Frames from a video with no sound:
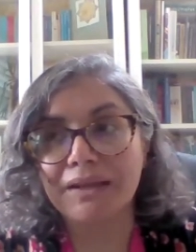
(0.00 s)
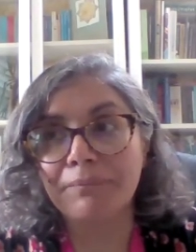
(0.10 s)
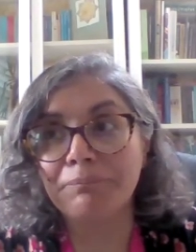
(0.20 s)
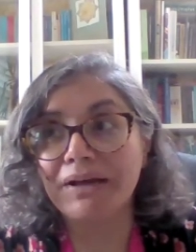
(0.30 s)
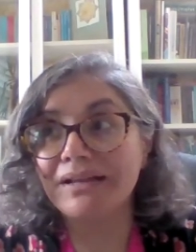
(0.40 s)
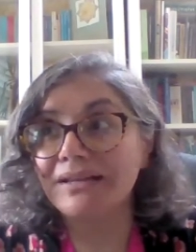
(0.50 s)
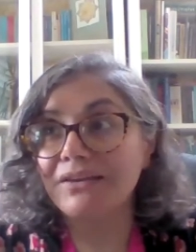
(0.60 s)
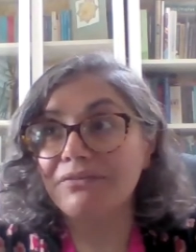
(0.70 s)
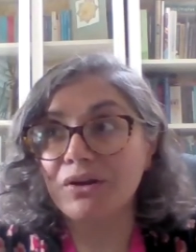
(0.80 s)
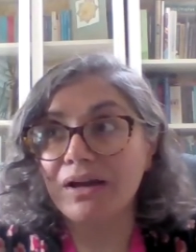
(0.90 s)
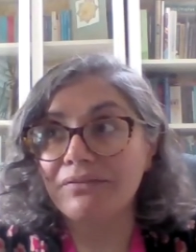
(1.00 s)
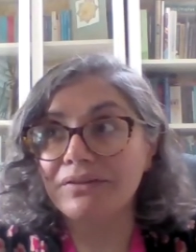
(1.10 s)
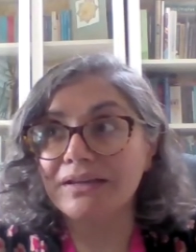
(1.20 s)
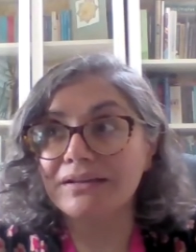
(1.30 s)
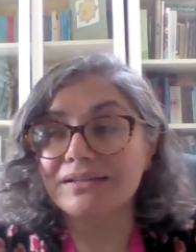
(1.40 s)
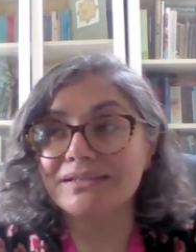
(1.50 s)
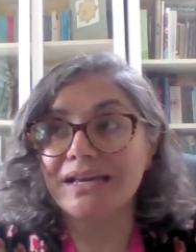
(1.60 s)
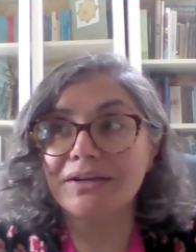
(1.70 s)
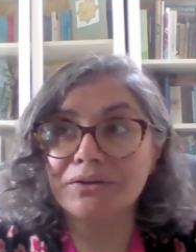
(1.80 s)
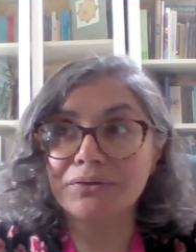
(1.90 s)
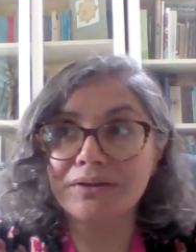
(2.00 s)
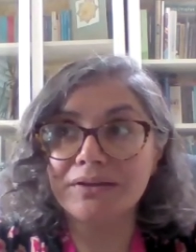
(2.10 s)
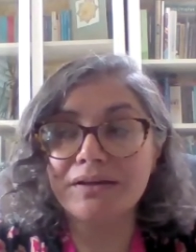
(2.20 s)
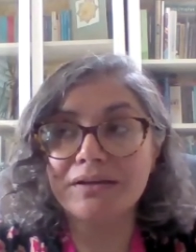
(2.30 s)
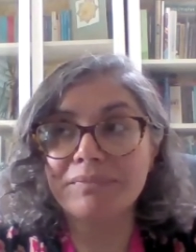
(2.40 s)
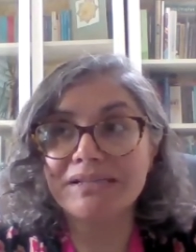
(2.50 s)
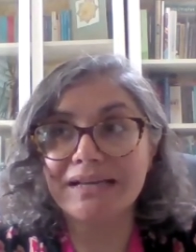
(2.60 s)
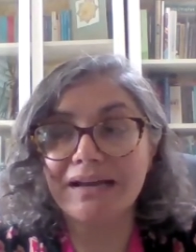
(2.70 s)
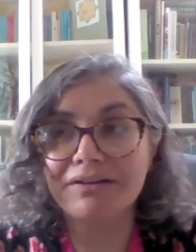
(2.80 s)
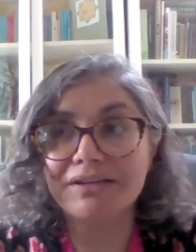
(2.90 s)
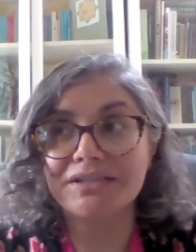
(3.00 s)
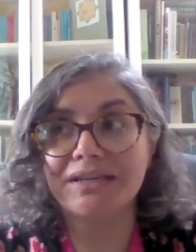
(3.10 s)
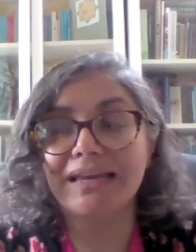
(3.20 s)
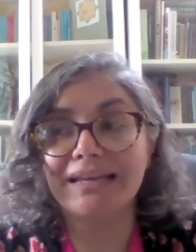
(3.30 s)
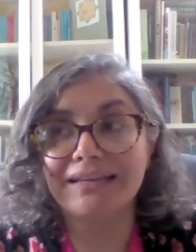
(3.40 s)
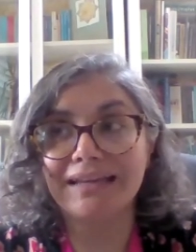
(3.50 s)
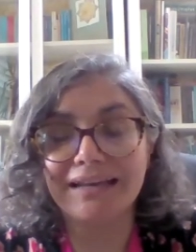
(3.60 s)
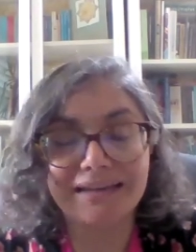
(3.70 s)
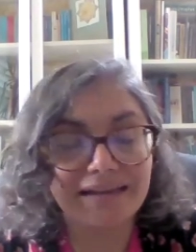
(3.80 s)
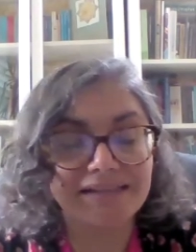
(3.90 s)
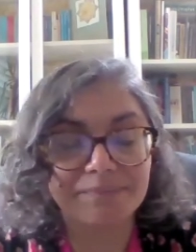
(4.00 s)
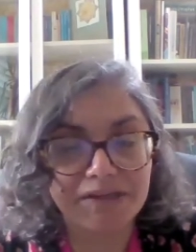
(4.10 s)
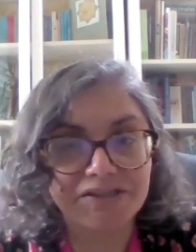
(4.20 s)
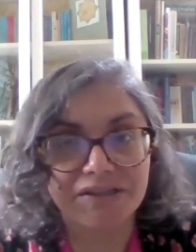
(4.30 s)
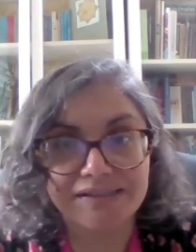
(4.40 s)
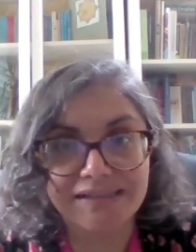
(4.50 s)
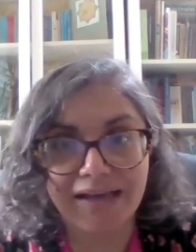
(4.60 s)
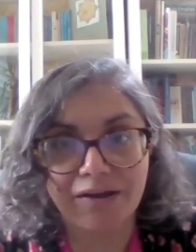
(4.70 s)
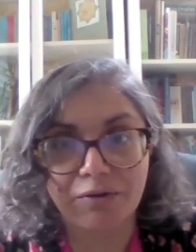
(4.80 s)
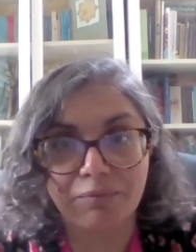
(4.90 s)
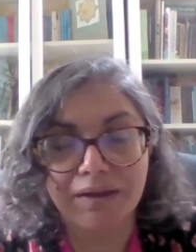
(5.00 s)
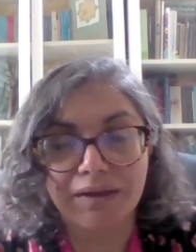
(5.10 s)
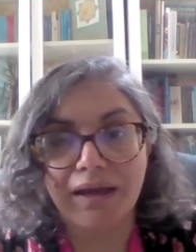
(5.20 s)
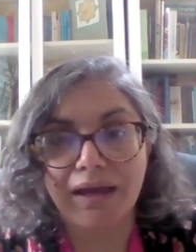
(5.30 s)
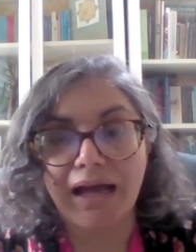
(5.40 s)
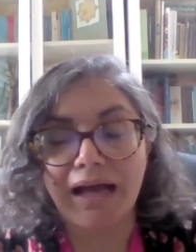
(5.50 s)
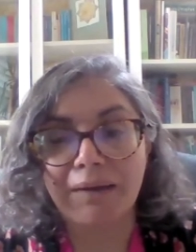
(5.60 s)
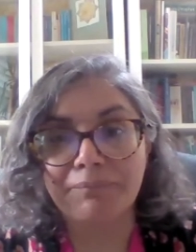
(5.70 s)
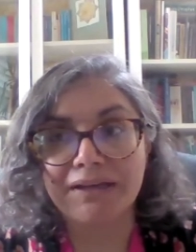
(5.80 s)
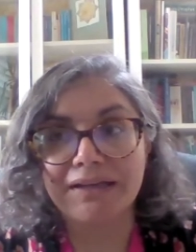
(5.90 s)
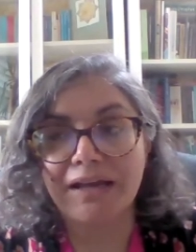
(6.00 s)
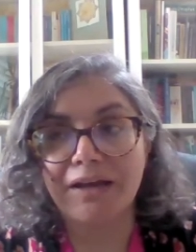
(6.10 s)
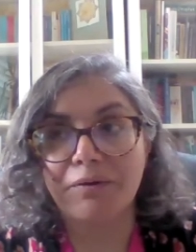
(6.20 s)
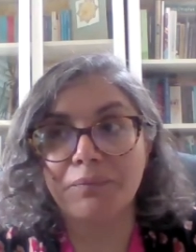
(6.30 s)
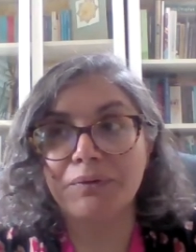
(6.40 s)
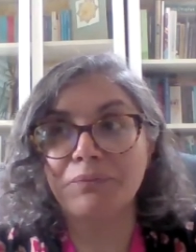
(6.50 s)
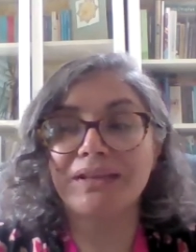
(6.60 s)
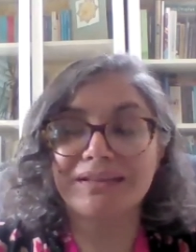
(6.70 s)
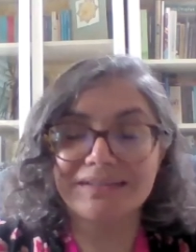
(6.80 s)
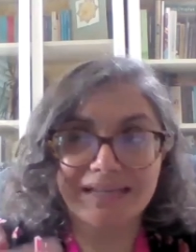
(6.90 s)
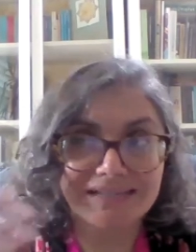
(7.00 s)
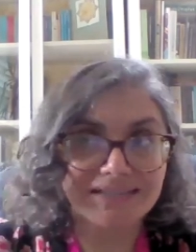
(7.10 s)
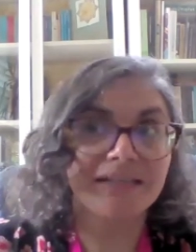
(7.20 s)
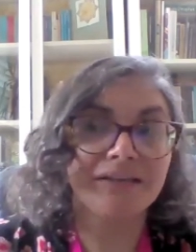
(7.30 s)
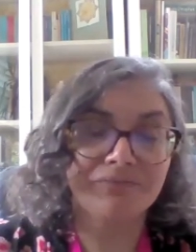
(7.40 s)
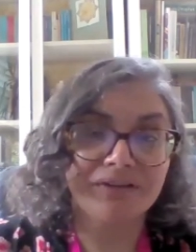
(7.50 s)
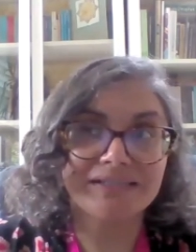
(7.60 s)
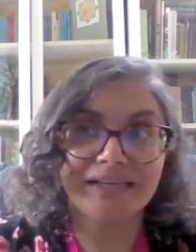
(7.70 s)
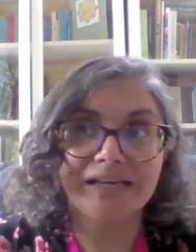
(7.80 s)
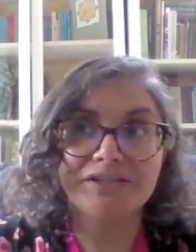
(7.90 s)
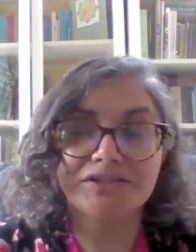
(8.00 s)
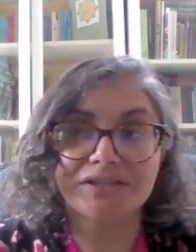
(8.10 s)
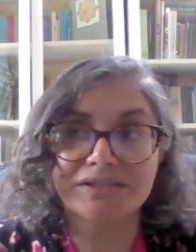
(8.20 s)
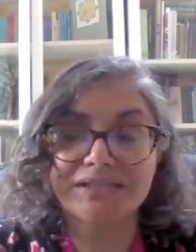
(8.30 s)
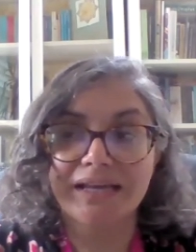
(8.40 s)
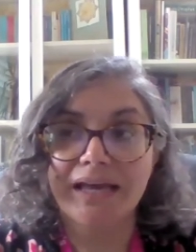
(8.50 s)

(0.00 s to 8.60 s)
But if you're having a second or third miscarriage, again, getting that specialist help can help with testing and investigations.